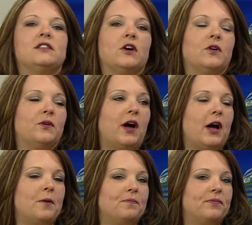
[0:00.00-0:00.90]

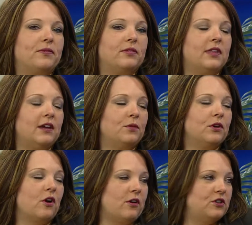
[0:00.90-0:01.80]
So they
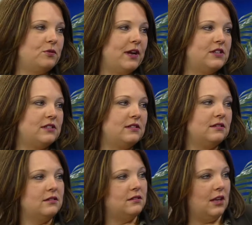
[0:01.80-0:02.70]
will garnish wages.
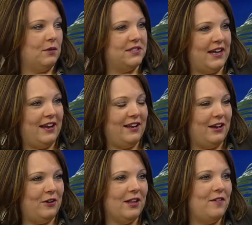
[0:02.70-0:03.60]
They will take,
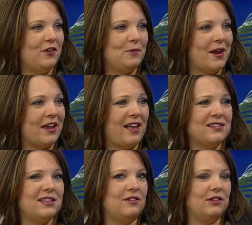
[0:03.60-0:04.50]
levy on your bank
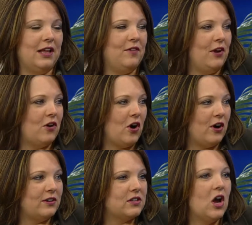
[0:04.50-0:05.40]
accounts. They will levy on
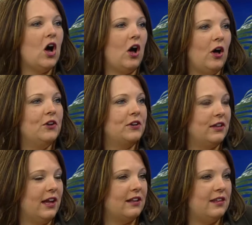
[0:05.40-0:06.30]
cars, all to
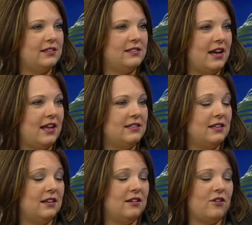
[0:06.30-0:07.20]
collect these
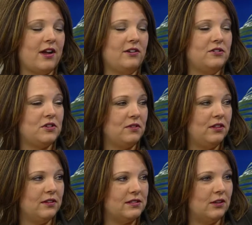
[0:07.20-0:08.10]
debts. And creditors are
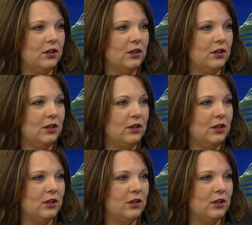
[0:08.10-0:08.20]
ruthless.